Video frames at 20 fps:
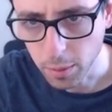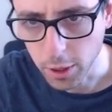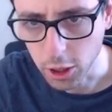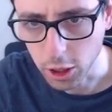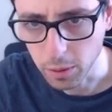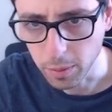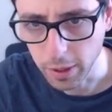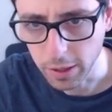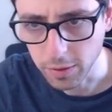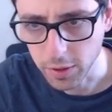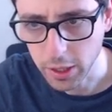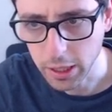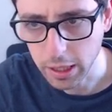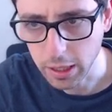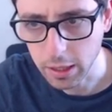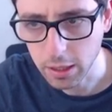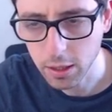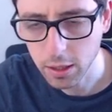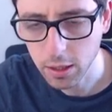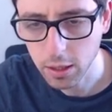bishop
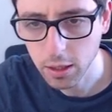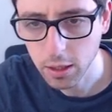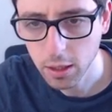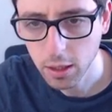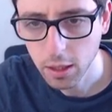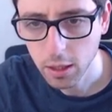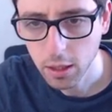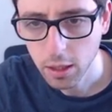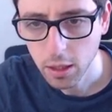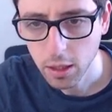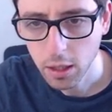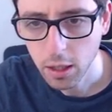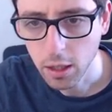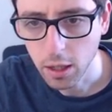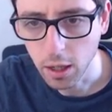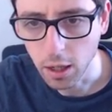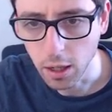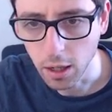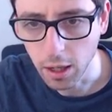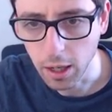f6.
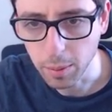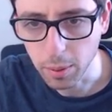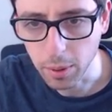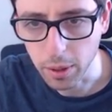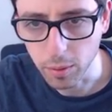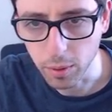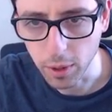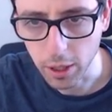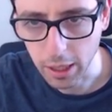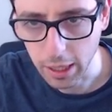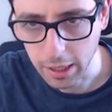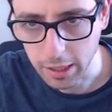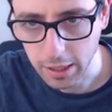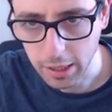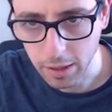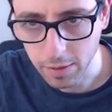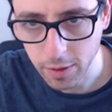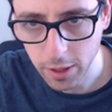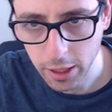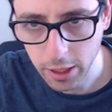I play rook
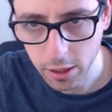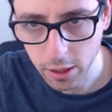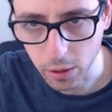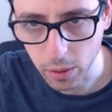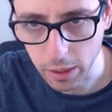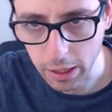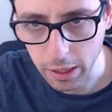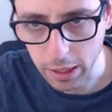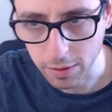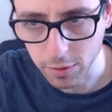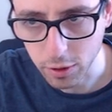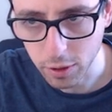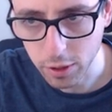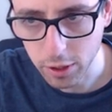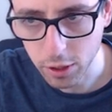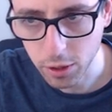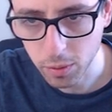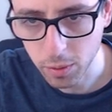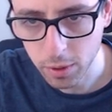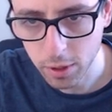a7 here, going after
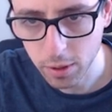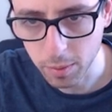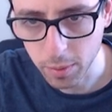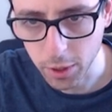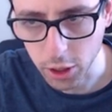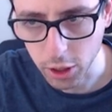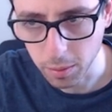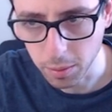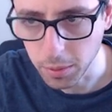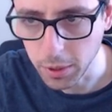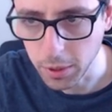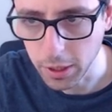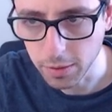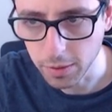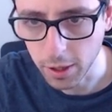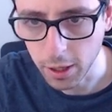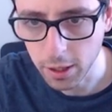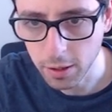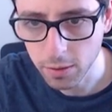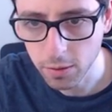this one, bishop
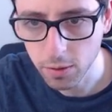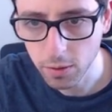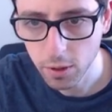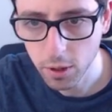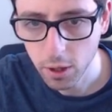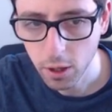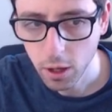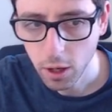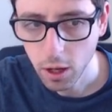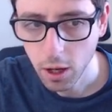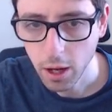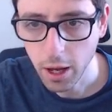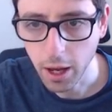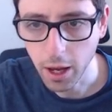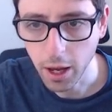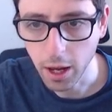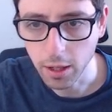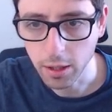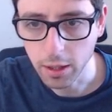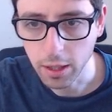d5.
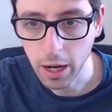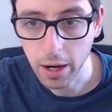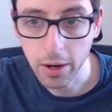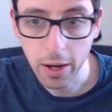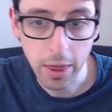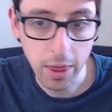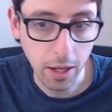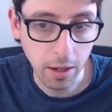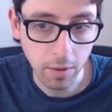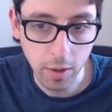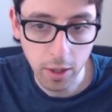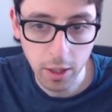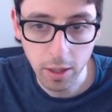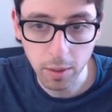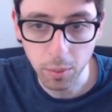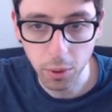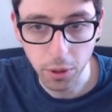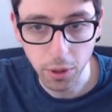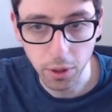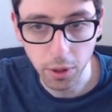And now I think
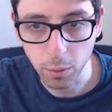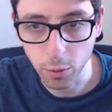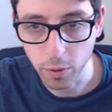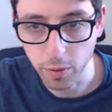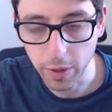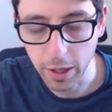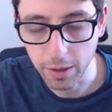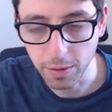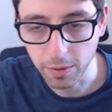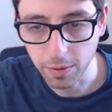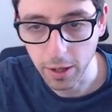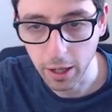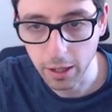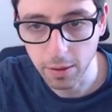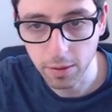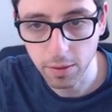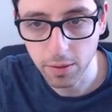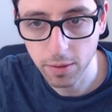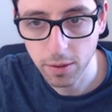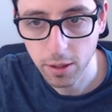very important move
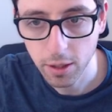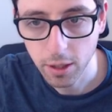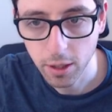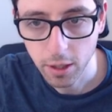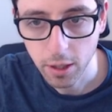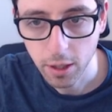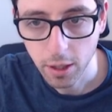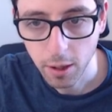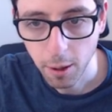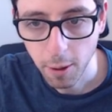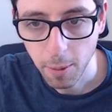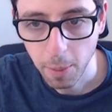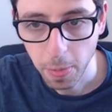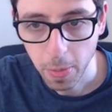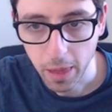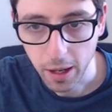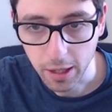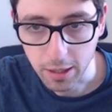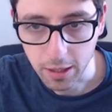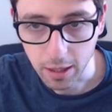f5.
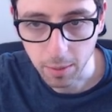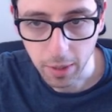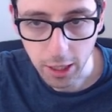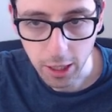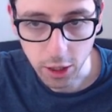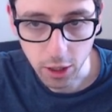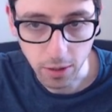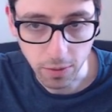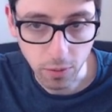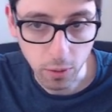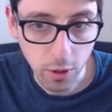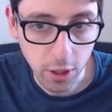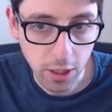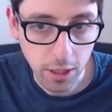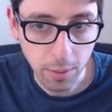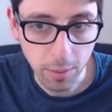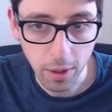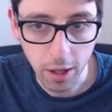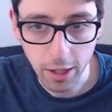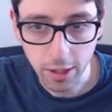Because I'm actually
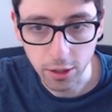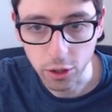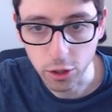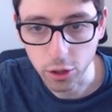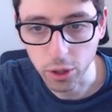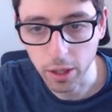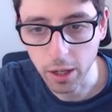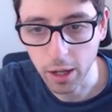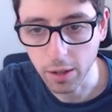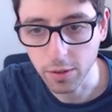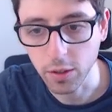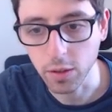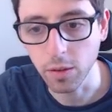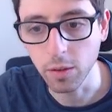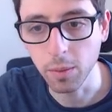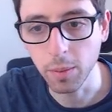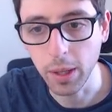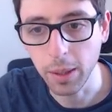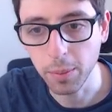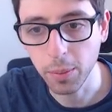forcing black to trade off
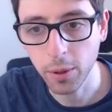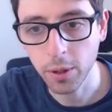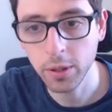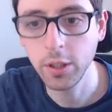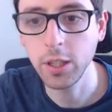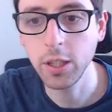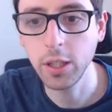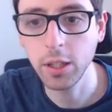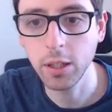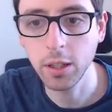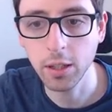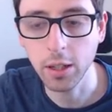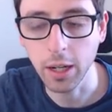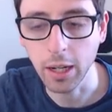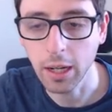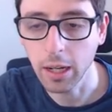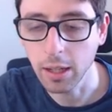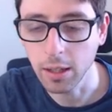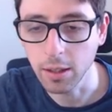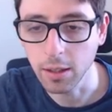some of my pawns here,
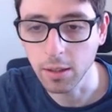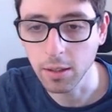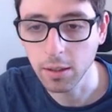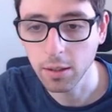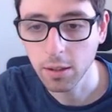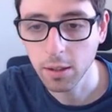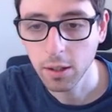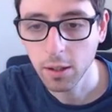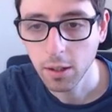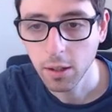and